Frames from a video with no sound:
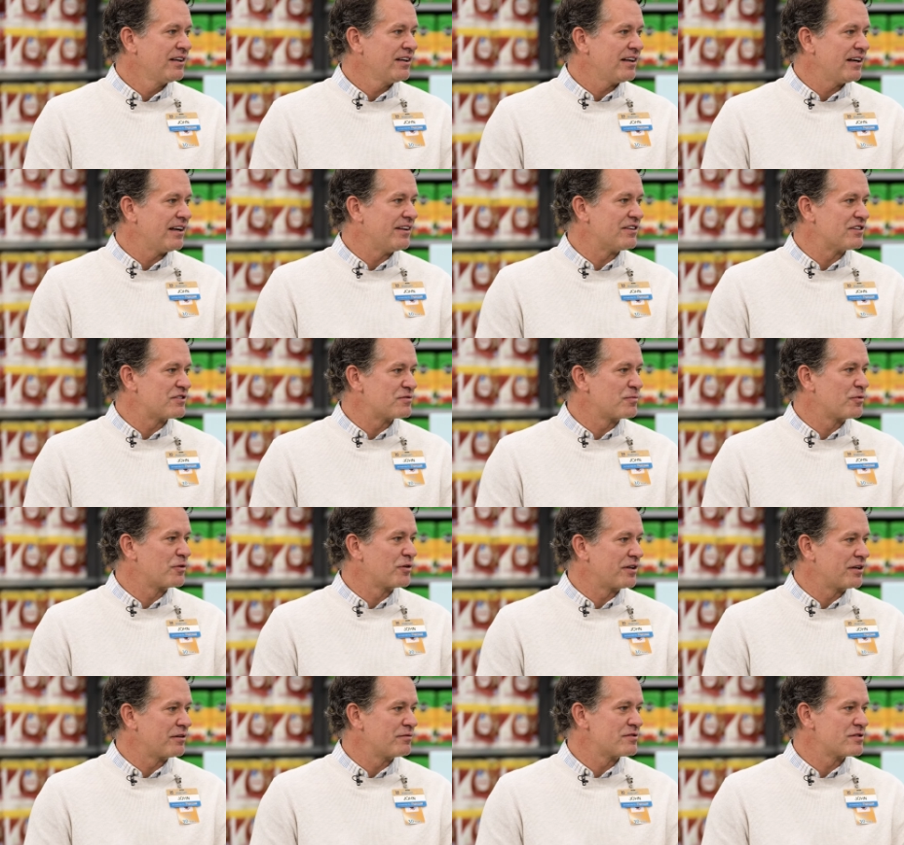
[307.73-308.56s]
and this
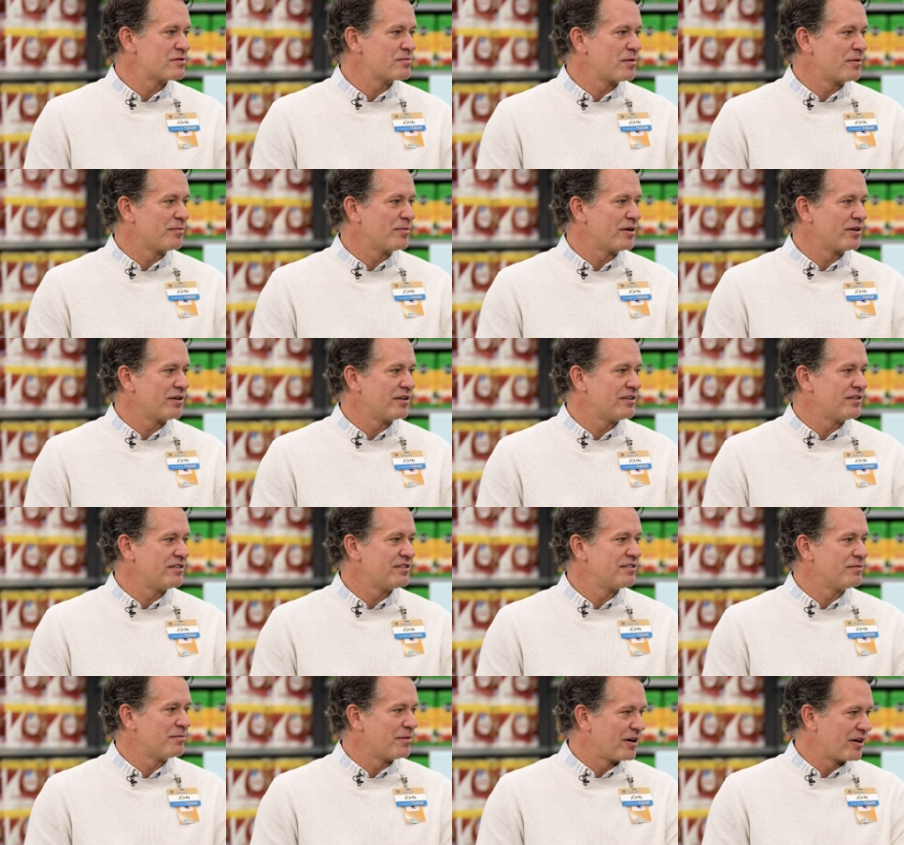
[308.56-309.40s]
morning was
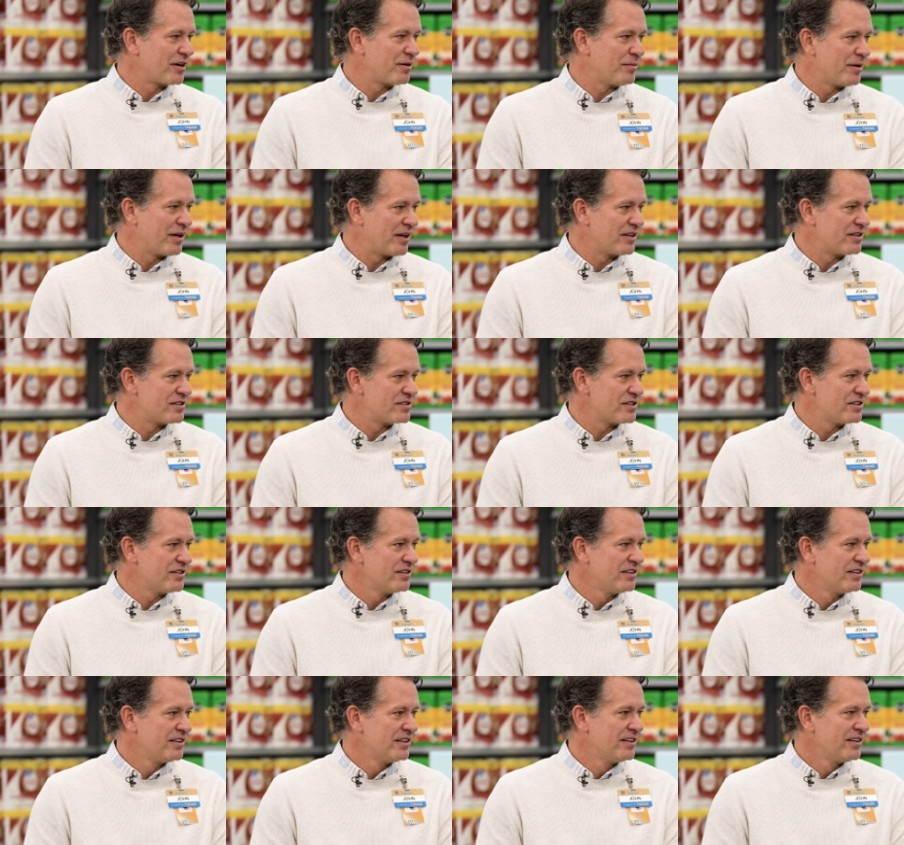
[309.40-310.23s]
promoted to market
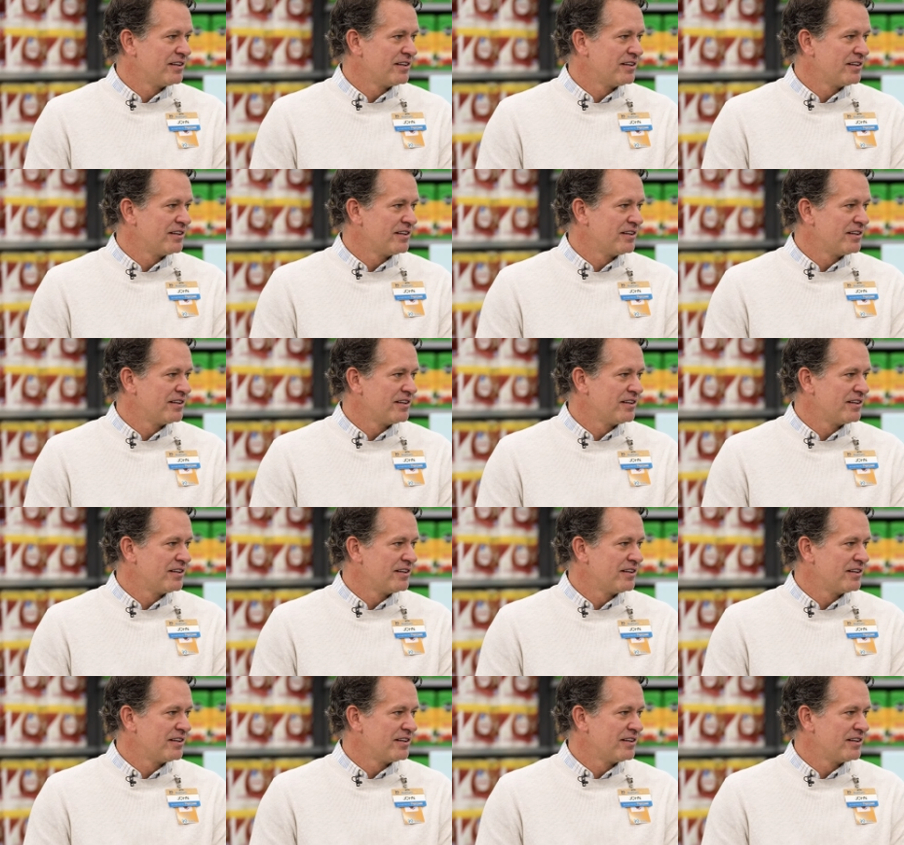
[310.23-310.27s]
manager.